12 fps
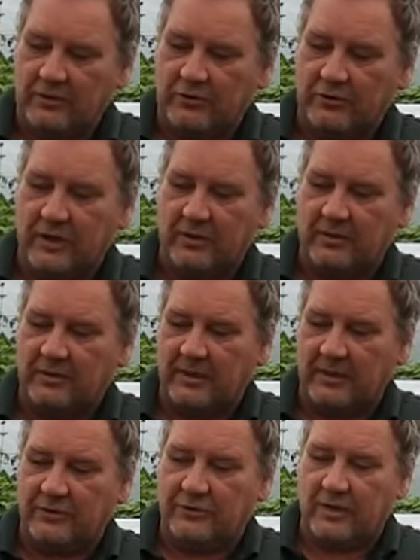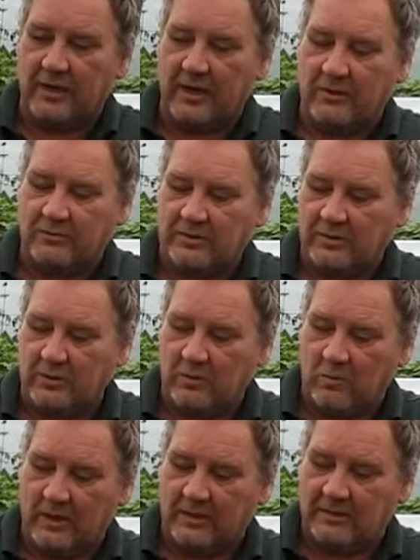Try not to let it dry out
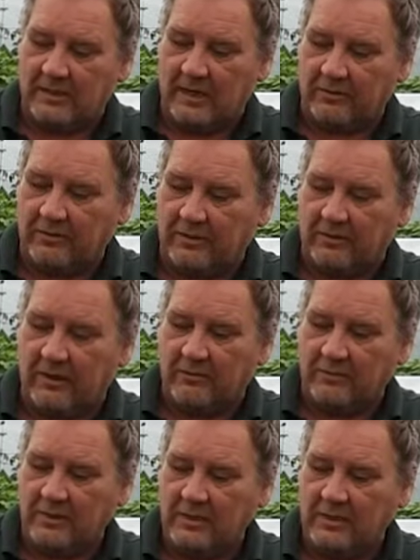while it's out of the ground.